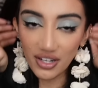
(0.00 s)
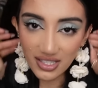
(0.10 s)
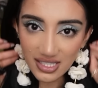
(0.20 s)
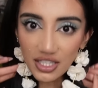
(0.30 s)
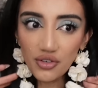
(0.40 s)

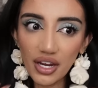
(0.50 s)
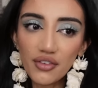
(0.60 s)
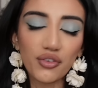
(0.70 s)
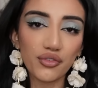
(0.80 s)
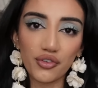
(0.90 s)
honestly
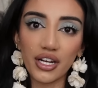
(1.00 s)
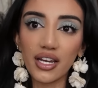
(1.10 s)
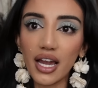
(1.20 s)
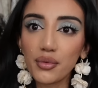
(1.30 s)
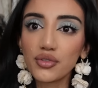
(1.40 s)
grateful for
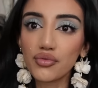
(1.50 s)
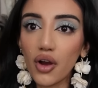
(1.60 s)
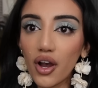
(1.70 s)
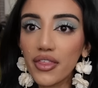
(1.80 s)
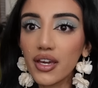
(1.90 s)
it. I would
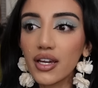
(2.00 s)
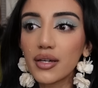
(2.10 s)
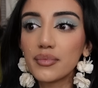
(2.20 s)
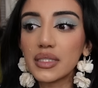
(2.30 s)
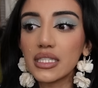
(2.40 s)

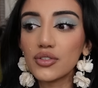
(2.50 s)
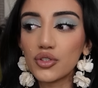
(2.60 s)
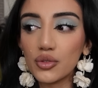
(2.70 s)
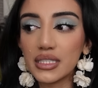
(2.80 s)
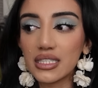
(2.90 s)
rather be
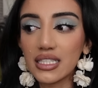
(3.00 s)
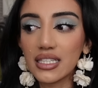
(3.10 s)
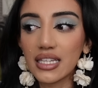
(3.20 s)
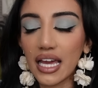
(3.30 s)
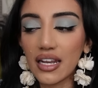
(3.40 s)
too
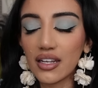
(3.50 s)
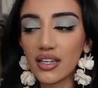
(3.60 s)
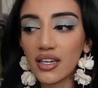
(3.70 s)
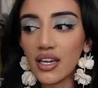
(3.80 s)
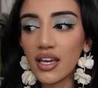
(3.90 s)
busy
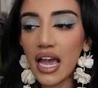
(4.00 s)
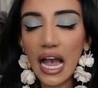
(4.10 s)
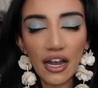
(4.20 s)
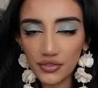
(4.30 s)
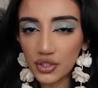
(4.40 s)
than
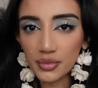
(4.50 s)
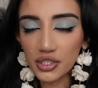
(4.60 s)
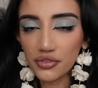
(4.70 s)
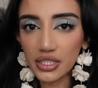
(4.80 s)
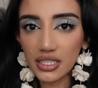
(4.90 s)
have too
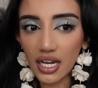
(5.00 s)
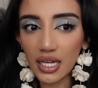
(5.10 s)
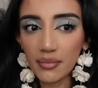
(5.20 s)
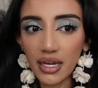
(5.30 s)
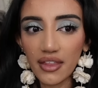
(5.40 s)
much free
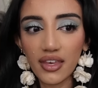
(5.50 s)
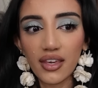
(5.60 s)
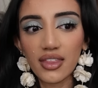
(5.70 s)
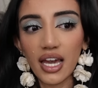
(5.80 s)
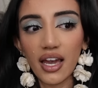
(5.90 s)
time. I
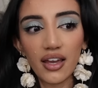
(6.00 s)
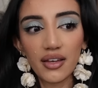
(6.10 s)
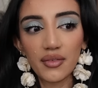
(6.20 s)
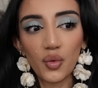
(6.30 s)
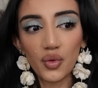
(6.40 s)
think
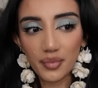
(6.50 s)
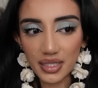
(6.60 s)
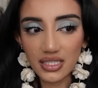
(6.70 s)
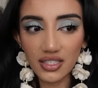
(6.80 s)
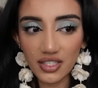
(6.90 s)
that all the
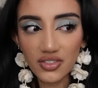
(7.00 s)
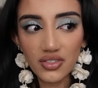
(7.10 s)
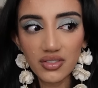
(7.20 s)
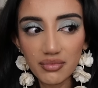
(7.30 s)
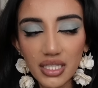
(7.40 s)

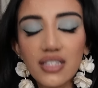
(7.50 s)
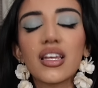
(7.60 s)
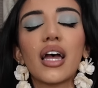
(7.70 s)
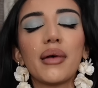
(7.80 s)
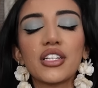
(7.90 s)
busyness means
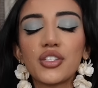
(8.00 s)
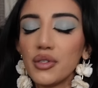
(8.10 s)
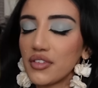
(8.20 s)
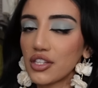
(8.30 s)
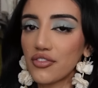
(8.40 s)
that I'm actually
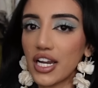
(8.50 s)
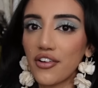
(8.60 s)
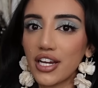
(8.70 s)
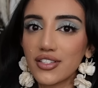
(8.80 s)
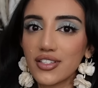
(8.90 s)
moving in the right
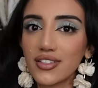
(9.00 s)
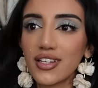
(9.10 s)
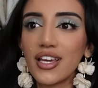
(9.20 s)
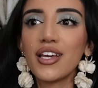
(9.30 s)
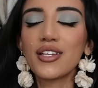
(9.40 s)
direction.
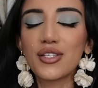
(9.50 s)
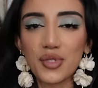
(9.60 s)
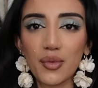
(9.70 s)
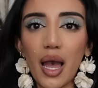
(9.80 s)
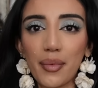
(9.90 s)
So
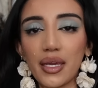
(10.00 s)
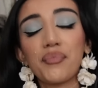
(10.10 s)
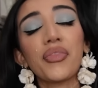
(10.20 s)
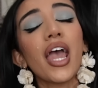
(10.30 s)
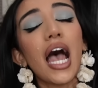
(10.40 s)
I'm super
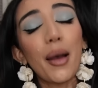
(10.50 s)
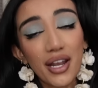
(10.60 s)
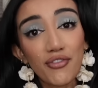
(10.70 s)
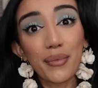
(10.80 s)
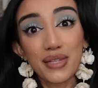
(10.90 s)
happy. I'm
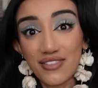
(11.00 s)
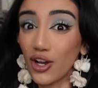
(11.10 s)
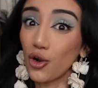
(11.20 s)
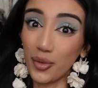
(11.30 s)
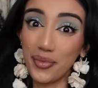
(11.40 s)
gonna wrap this
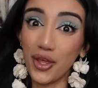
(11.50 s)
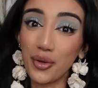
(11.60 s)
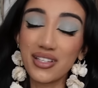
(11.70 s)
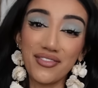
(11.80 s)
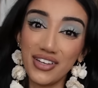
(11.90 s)
vlog up though,
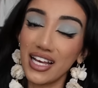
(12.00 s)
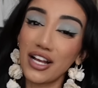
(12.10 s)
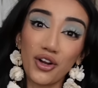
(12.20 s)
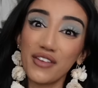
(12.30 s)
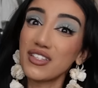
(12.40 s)
because I feel like
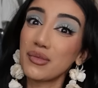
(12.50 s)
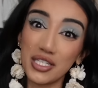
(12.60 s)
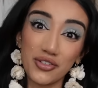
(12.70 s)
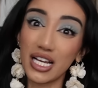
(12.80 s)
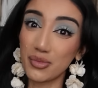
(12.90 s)
I can't even
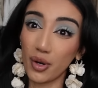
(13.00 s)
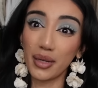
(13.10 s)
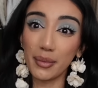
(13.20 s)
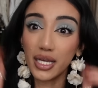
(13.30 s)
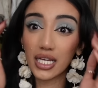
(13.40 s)
speak to you guys
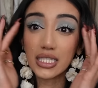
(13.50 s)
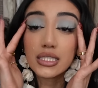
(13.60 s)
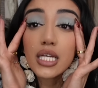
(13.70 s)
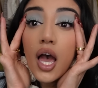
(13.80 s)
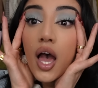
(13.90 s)
properly because